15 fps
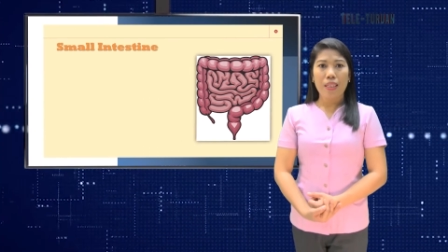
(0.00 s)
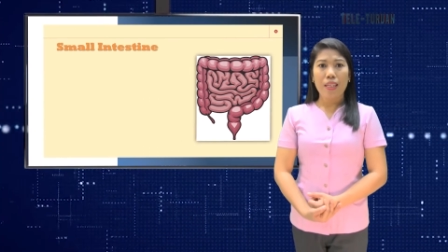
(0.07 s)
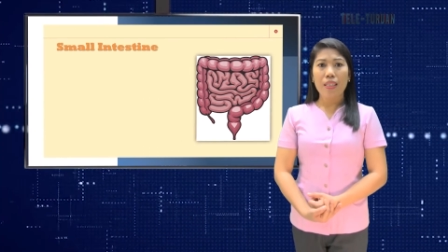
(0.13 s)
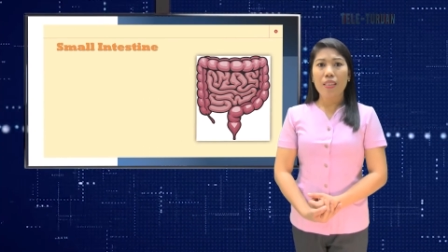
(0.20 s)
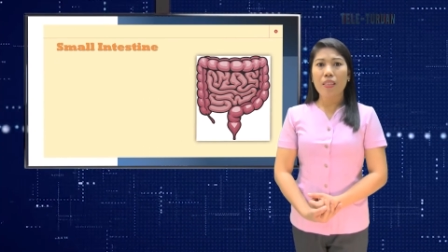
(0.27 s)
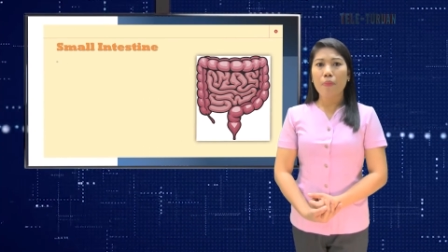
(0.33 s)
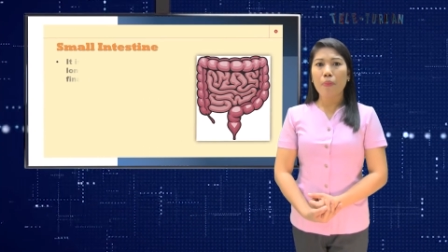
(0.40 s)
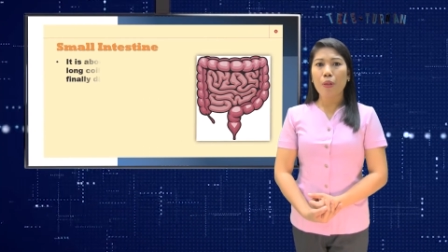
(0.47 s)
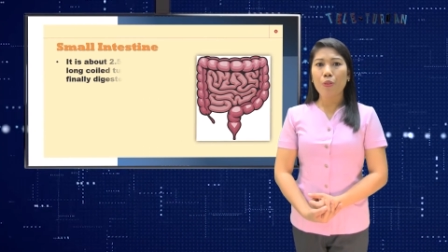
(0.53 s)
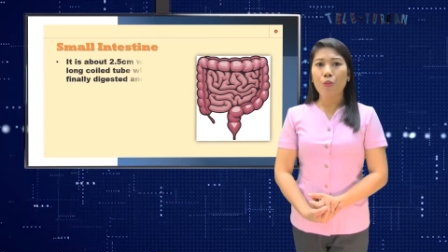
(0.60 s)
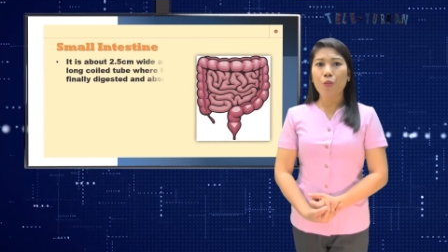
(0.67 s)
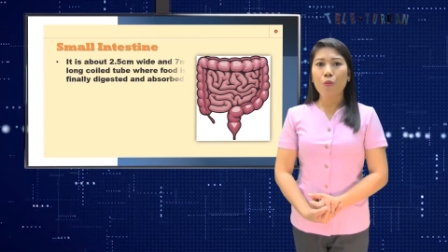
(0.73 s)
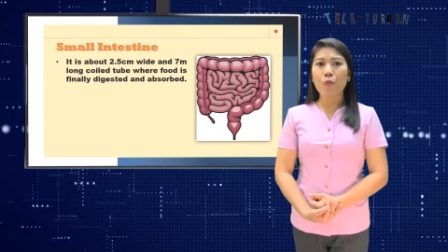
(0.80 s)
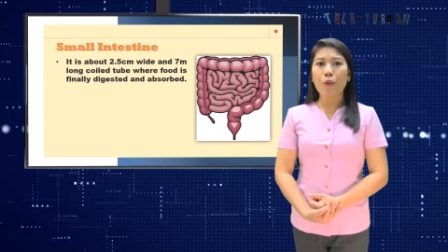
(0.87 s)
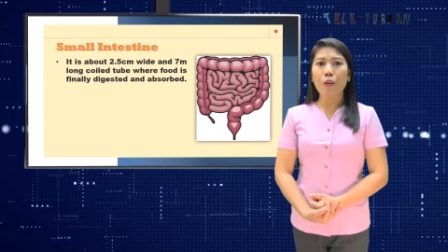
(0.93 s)
It is about
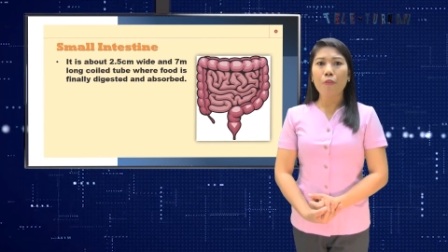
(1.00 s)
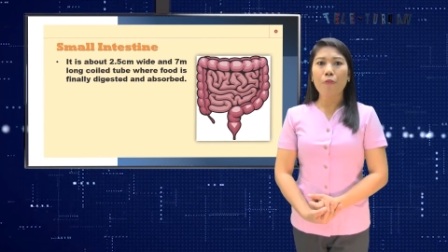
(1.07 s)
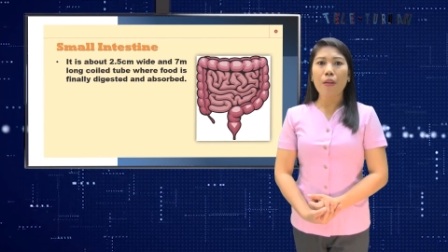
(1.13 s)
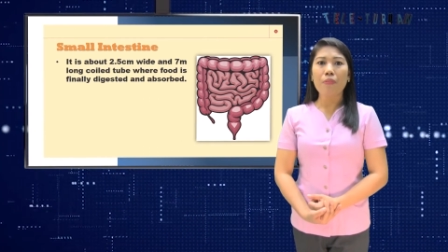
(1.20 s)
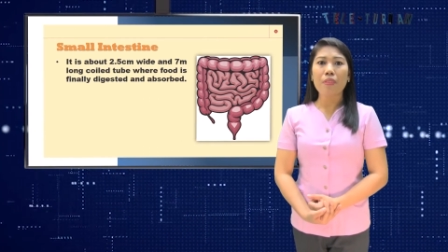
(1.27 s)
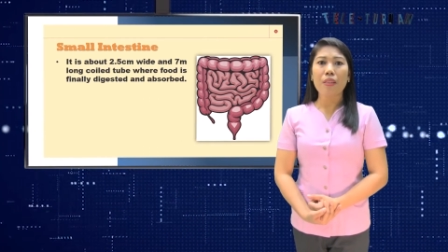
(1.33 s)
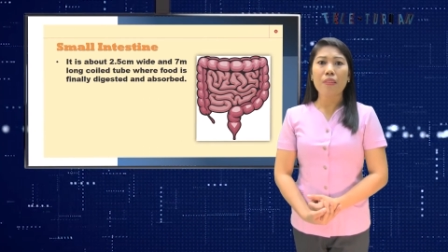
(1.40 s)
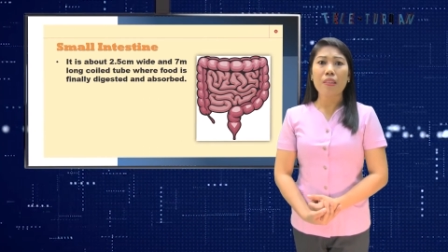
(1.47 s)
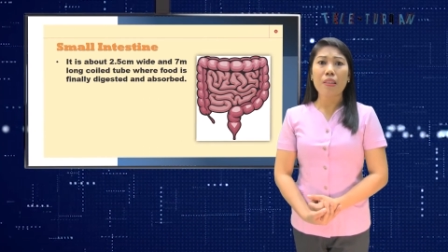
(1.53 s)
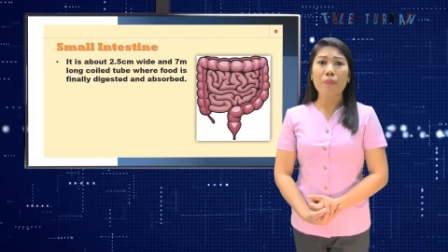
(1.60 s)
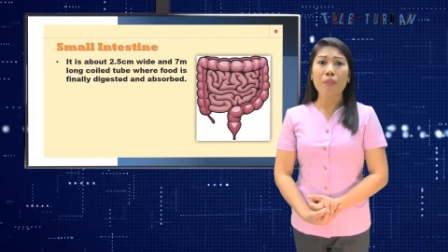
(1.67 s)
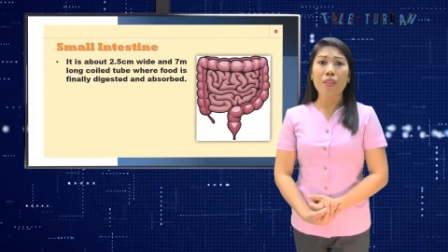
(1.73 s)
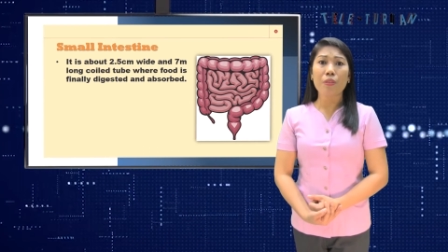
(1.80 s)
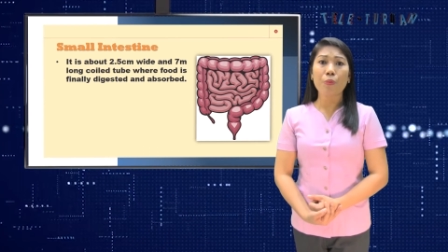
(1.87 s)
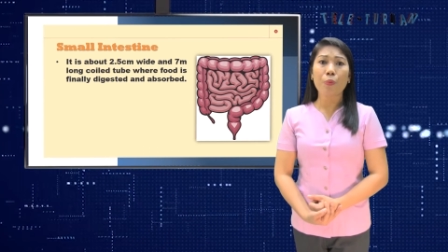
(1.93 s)
2.5
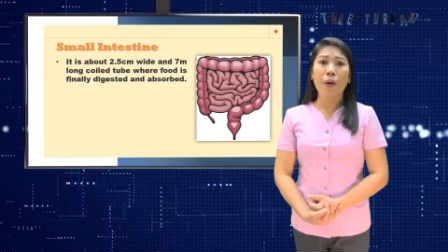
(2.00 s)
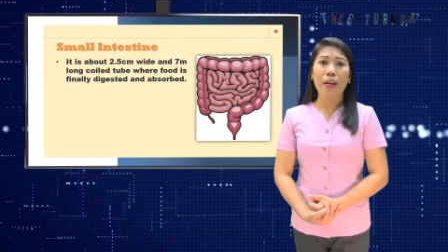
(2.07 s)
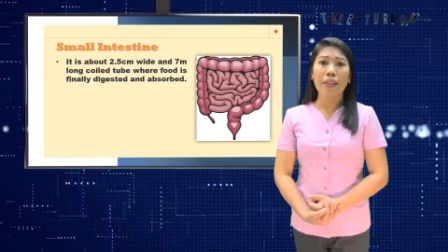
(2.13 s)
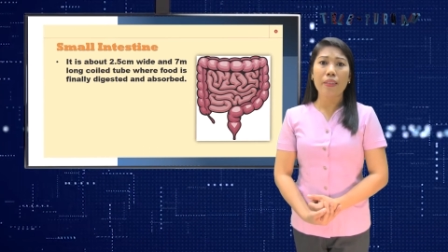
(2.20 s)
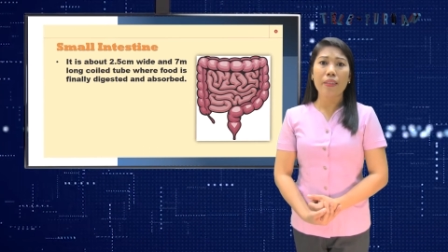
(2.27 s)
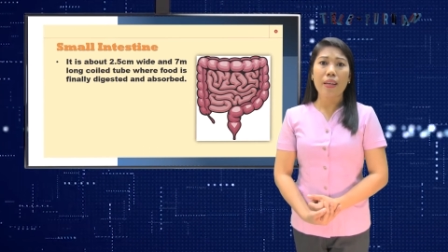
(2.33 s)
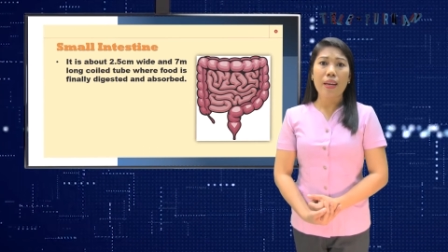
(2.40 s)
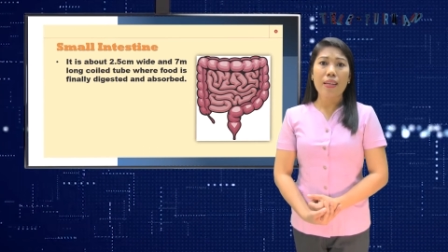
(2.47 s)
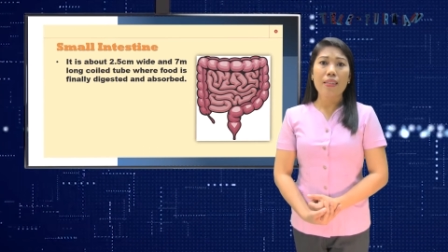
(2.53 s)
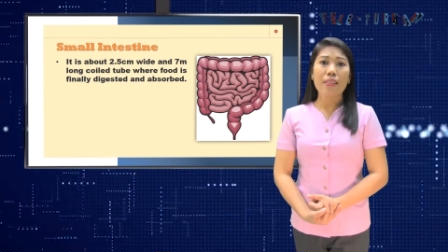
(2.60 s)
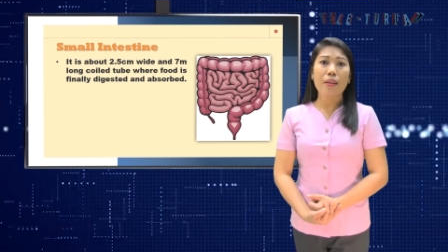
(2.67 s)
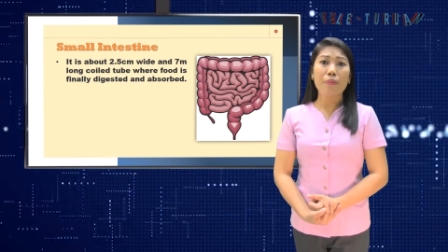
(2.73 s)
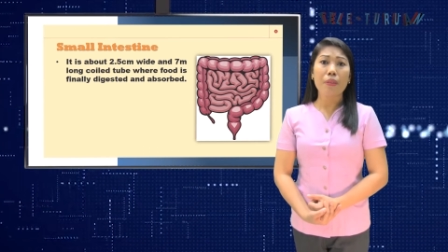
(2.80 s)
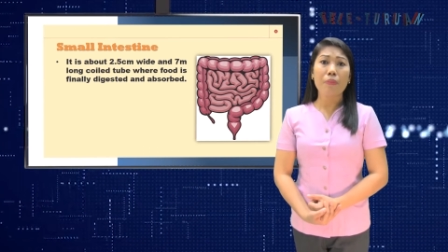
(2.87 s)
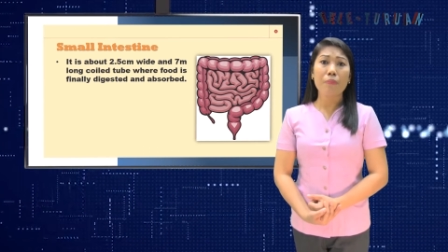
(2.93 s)
cm wide and
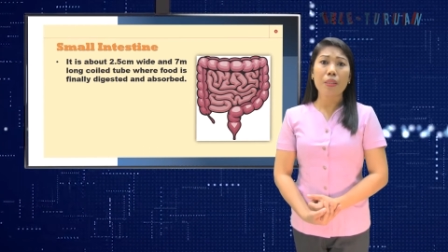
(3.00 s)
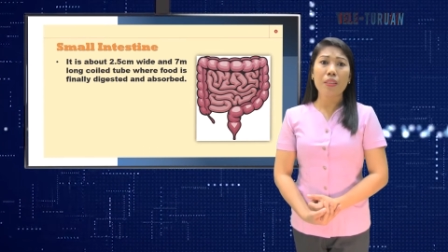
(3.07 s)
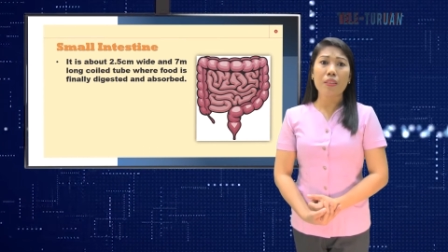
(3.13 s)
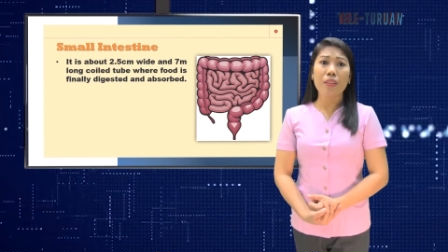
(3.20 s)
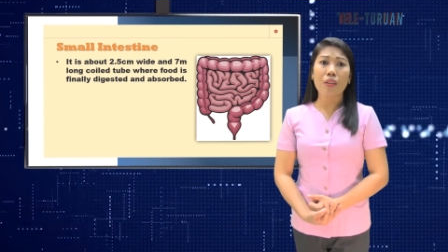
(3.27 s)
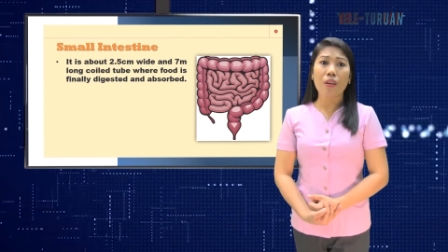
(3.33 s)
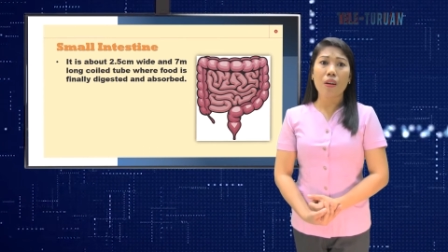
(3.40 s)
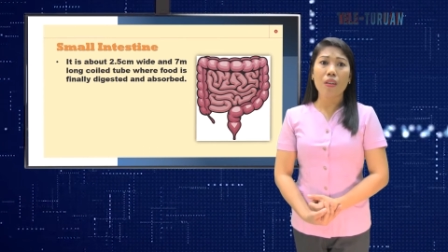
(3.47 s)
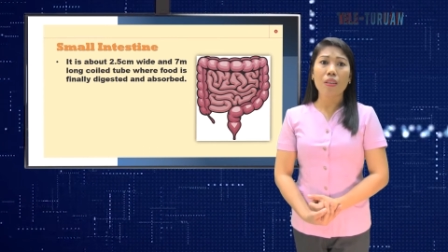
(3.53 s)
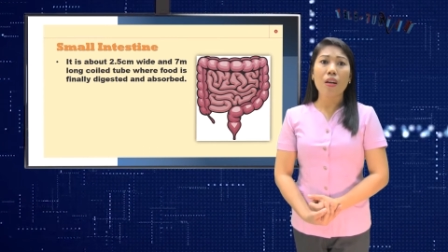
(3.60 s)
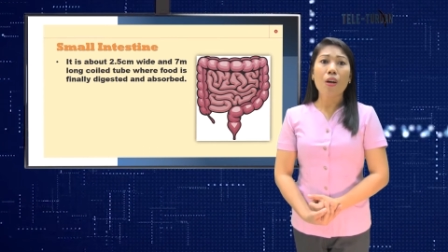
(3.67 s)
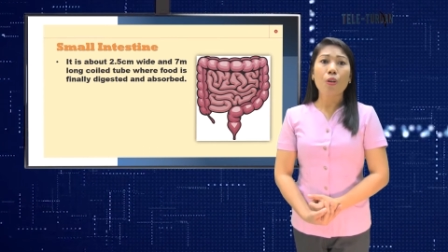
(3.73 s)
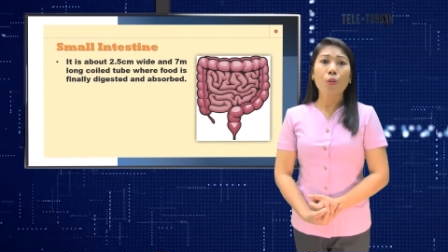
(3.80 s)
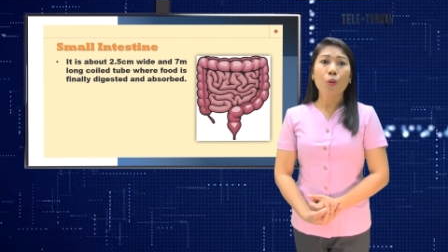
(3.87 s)
7 meter long